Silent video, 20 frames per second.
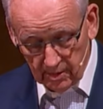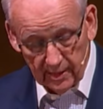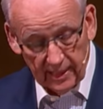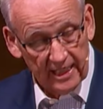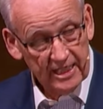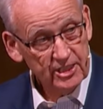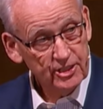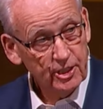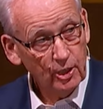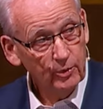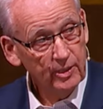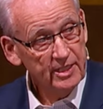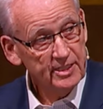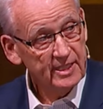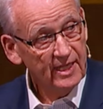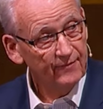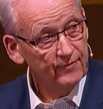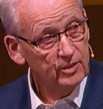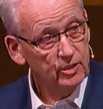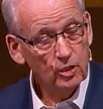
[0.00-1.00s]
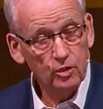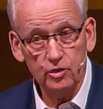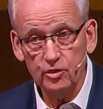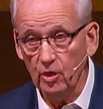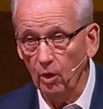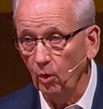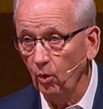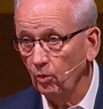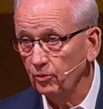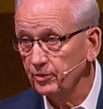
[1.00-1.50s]
He's 37 years
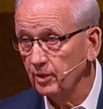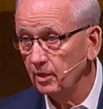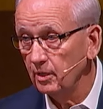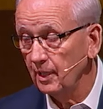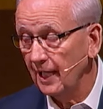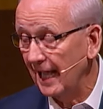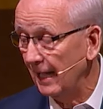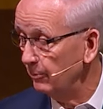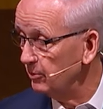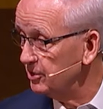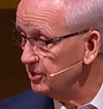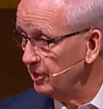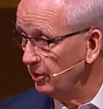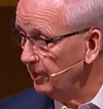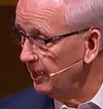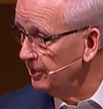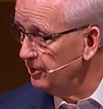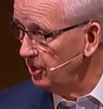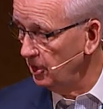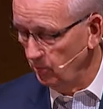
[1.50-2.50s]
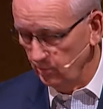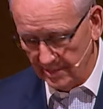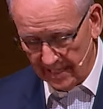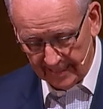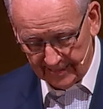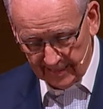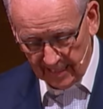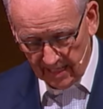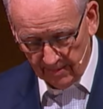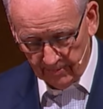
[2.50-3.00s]
old. I was 32 when I
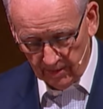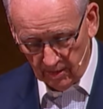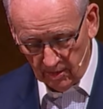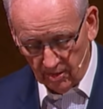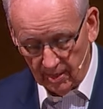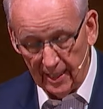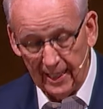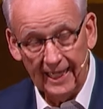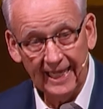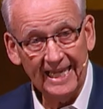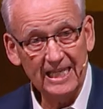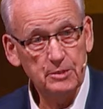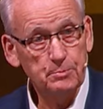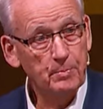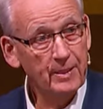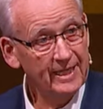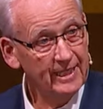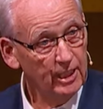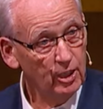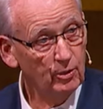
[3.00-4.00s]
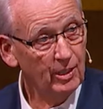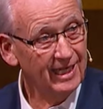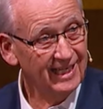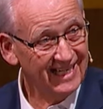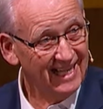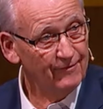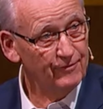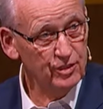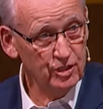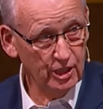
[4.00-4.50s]
came here. He's been here
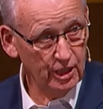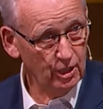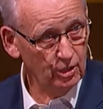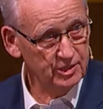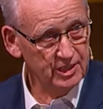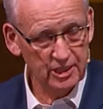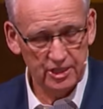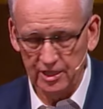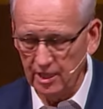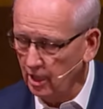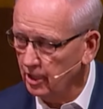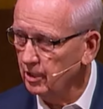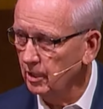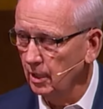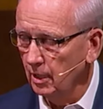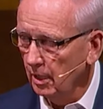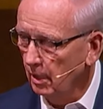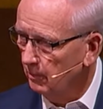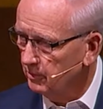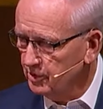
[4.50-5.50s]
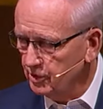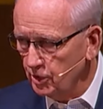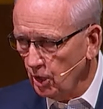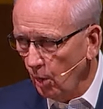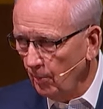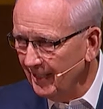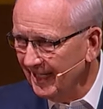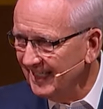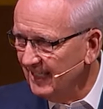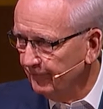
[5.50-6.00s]
11 years. He's done so
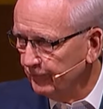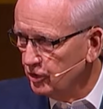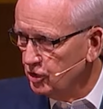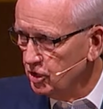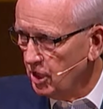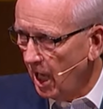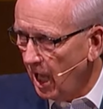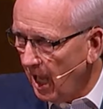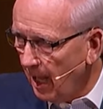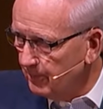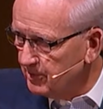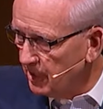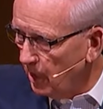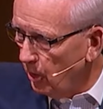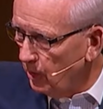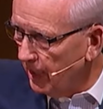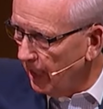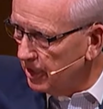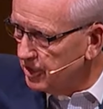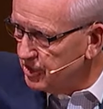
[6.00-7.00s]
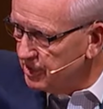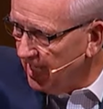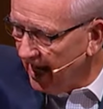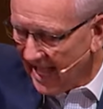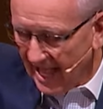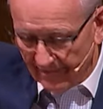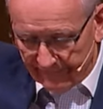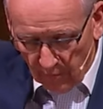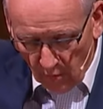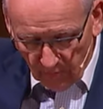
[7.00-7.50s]
many different jobs on our
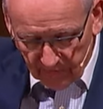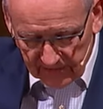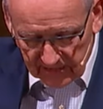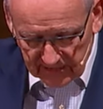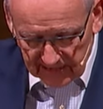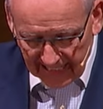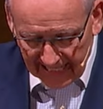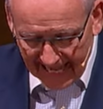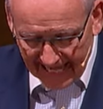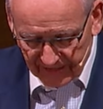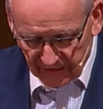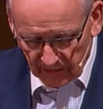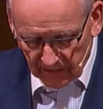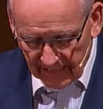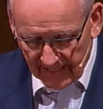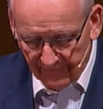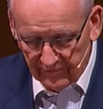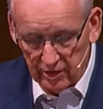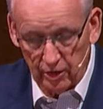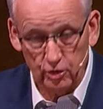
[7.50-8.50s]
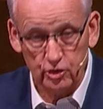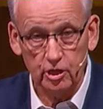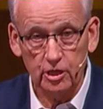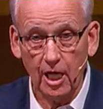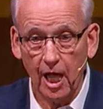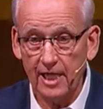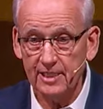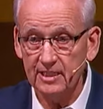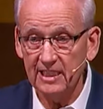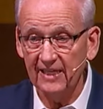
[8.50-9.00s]
staff over these last 11 years.
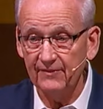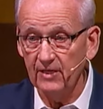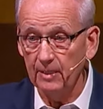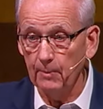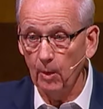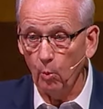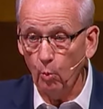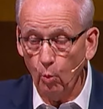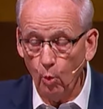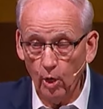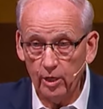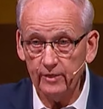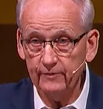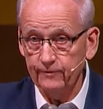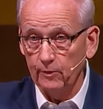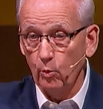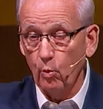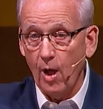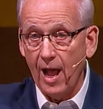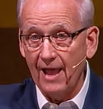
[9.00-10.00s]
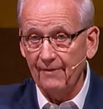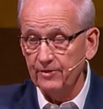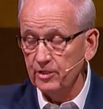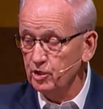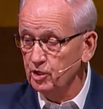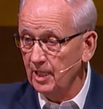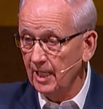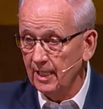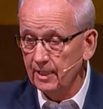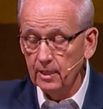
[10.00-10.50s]
God's given him a wonderful wife and
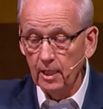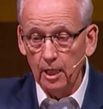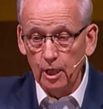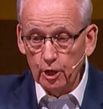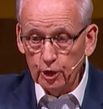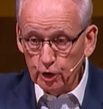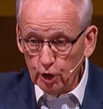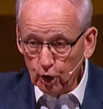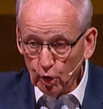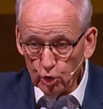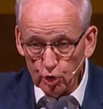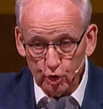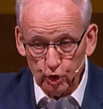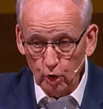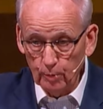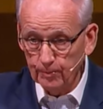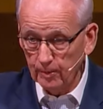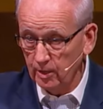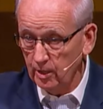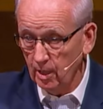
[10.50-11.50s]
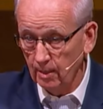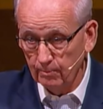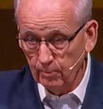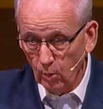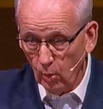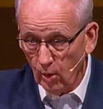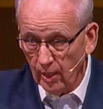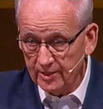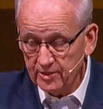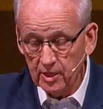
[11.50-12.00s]
Jen, two super young
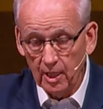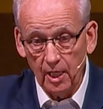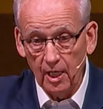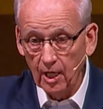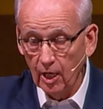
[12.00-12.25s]
boys.